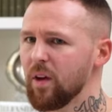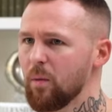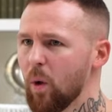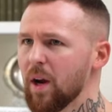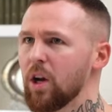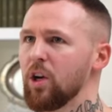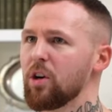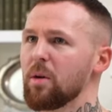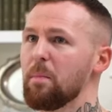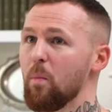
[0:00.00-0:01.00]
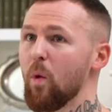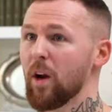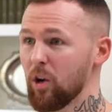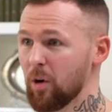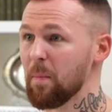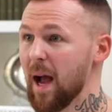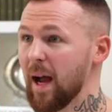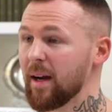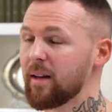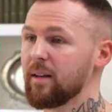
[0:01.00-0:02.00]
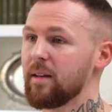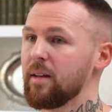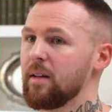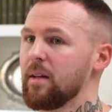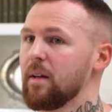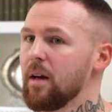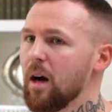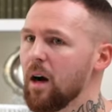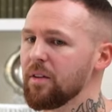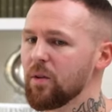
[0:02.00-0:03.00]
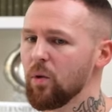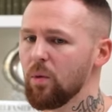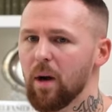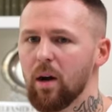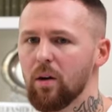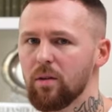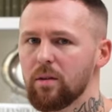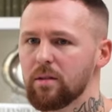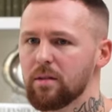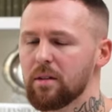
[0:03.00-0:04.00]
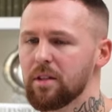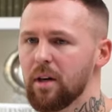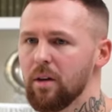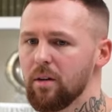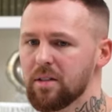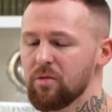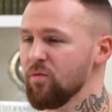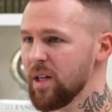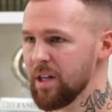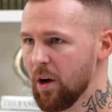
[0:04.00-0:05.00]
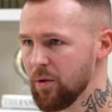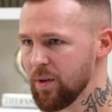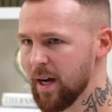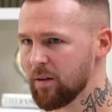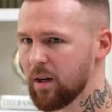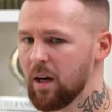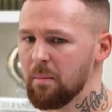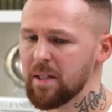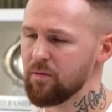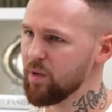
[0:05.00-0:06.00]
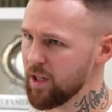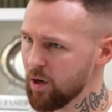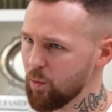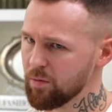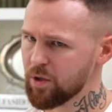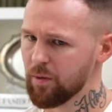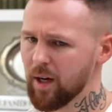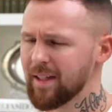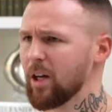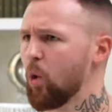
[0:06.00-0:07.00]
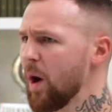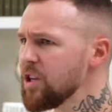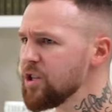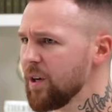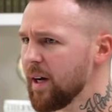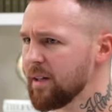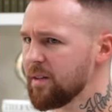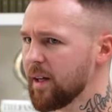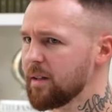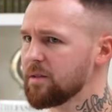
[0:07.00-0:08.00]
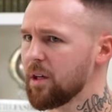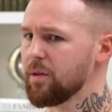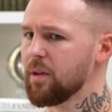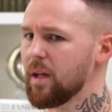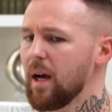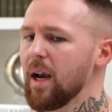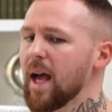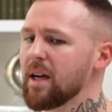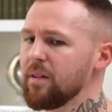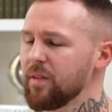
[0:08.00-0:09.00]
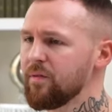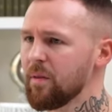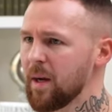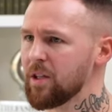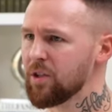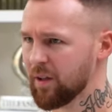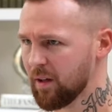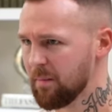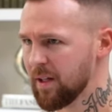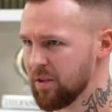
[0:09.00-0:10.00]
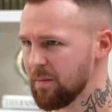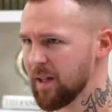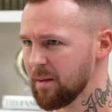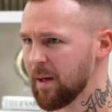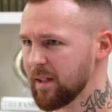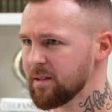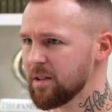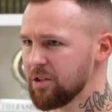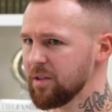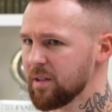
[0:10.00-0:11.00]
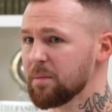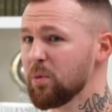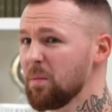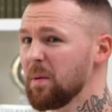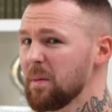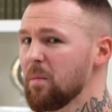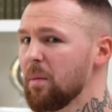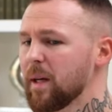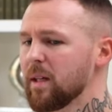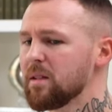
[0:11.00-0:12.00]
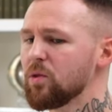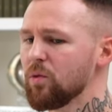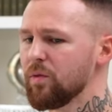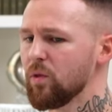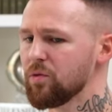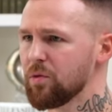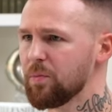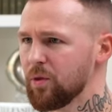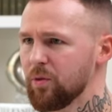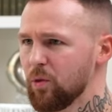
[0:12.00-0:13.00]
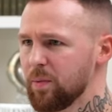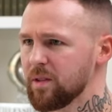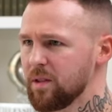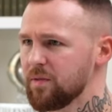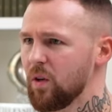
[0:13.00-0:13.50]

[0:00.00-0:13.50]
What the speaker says: that when I look back, I thought, well, you know, I didn't really know the outcome. I didn't really know what I was doing. I didn't question anything. So a lack of information can make you make bad decisions. That's probably my biggest sort of entrepreneurial business